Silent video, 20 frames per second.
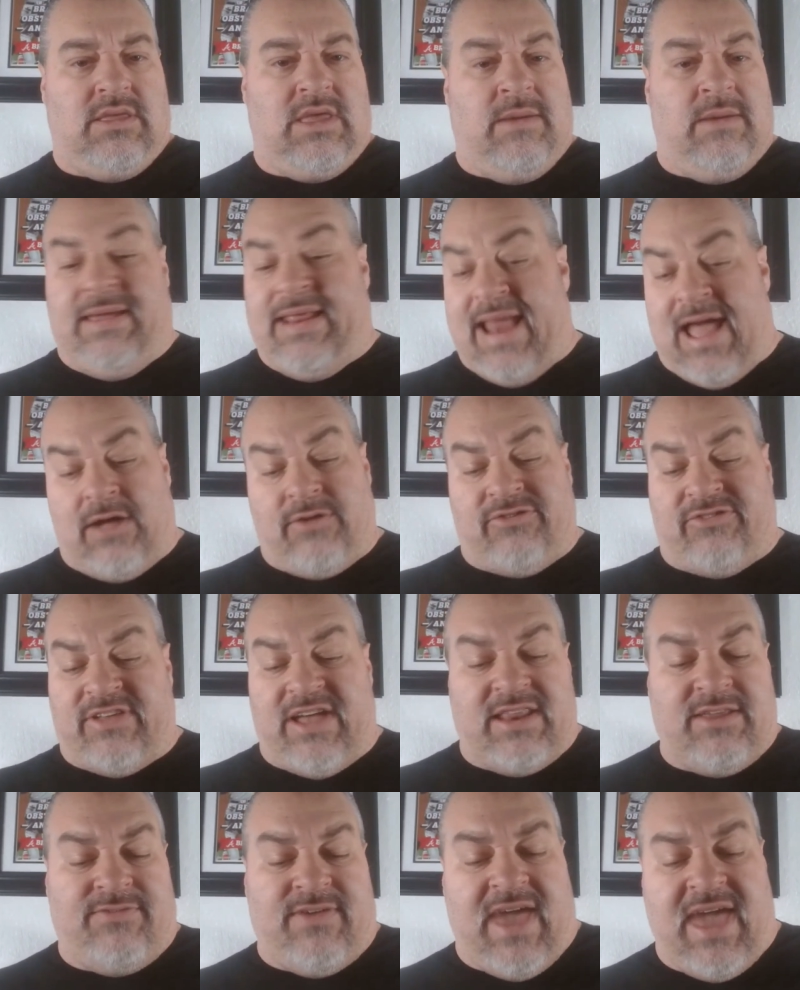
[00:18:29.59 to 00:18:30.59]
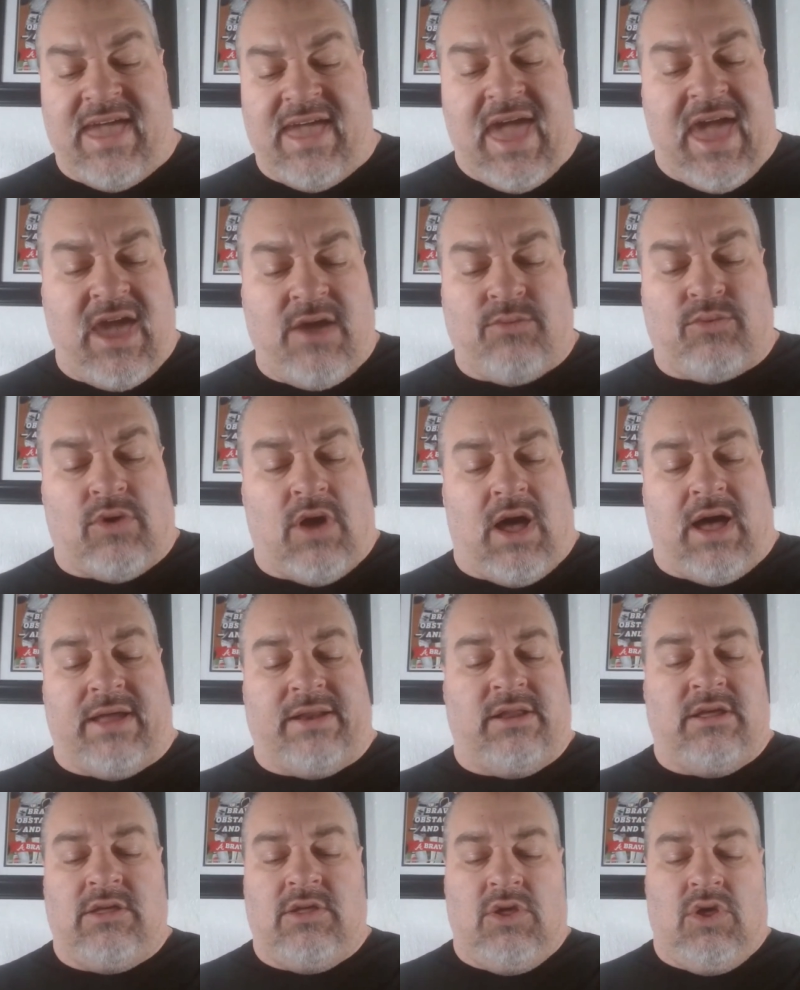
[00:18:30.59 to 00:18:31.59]
I mean, outside of
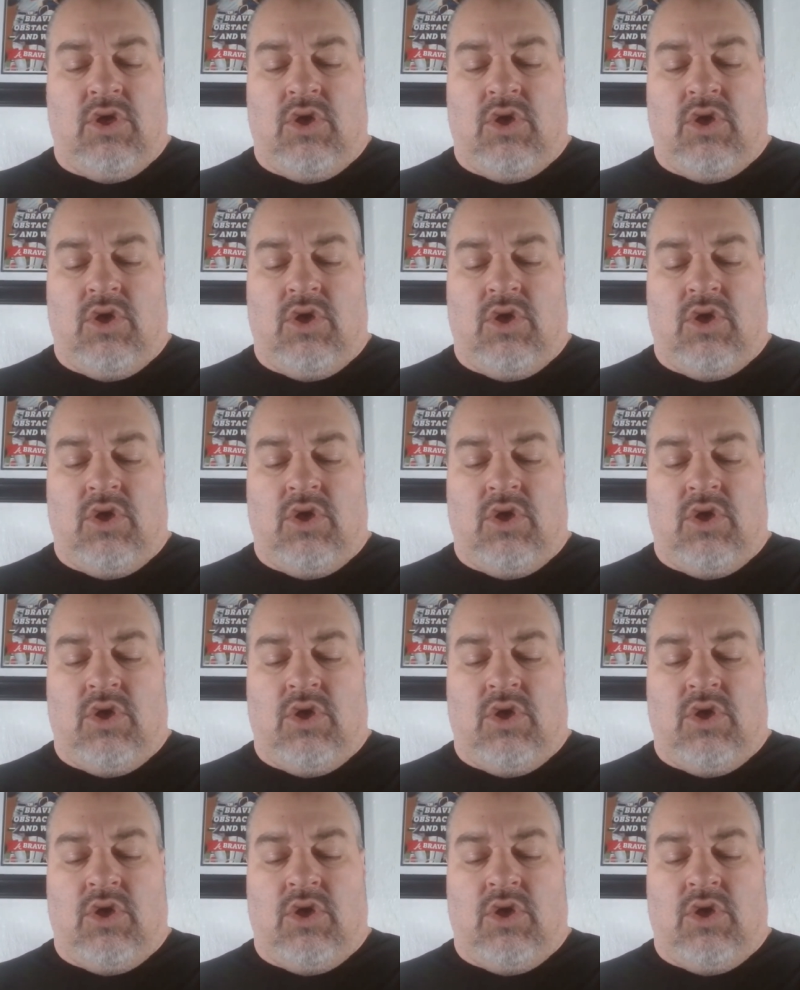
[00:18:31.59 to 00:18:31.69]
Aaron,